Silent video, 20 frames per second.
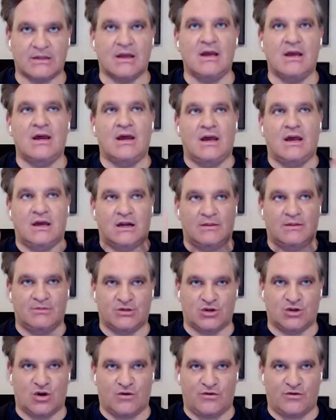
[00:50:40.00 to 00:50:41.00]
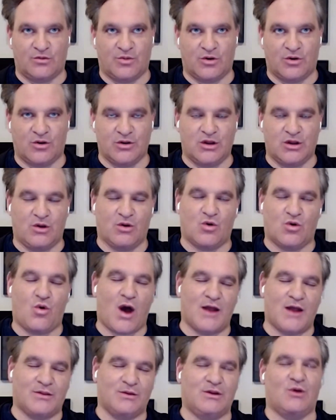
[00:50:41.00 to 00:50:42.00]
and observable.
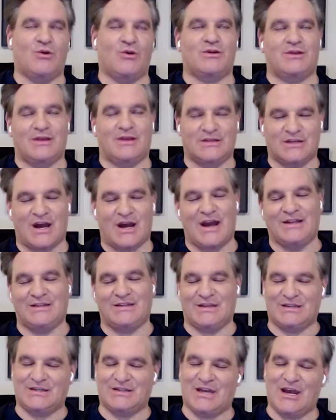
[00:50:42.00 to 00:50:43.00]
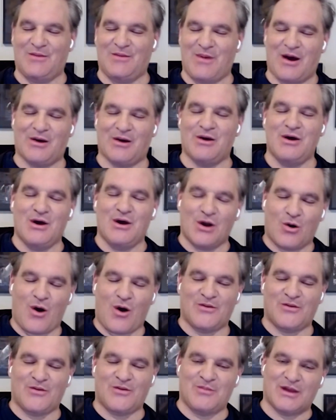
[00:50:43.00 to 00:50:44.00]
Quantum, what the scientists say about
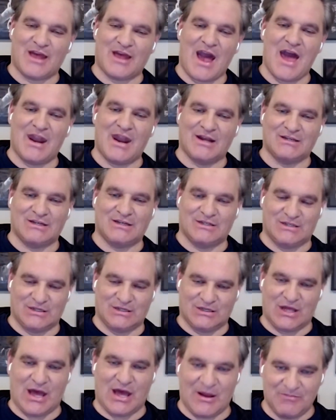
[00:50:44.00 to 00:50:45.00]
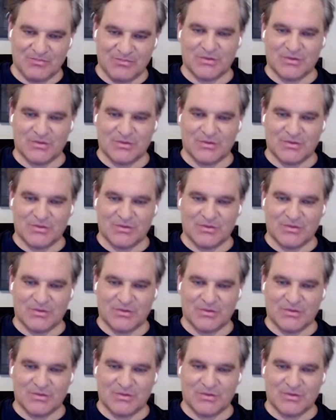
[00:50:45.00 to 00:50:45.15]
quantum mechanics is that,